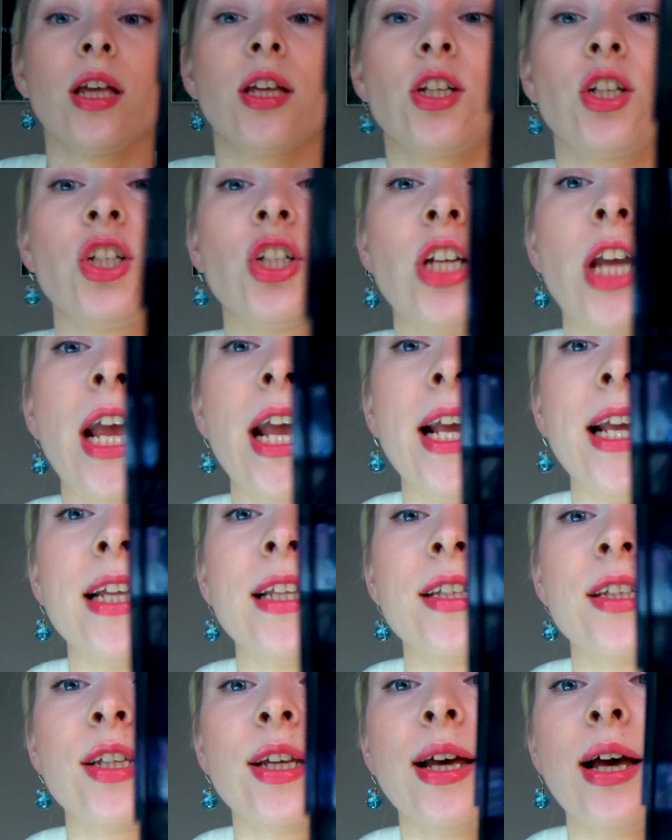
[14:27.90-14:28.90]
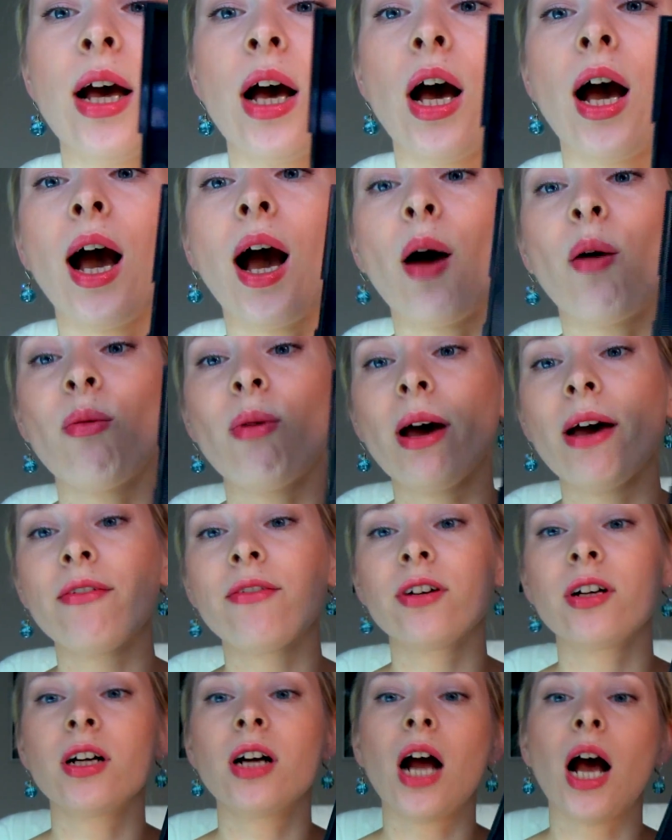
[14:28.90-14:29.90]
shades.
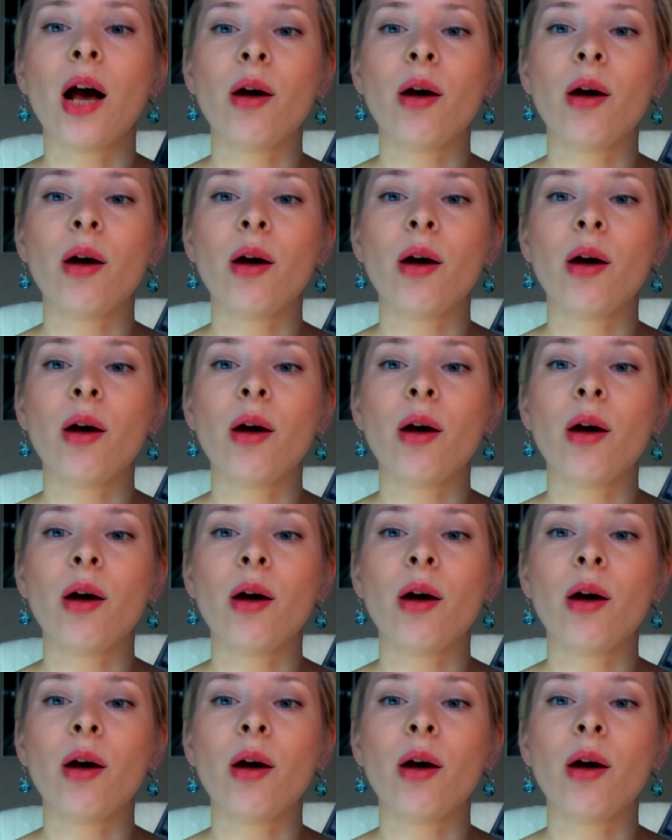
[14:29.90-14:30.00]
However,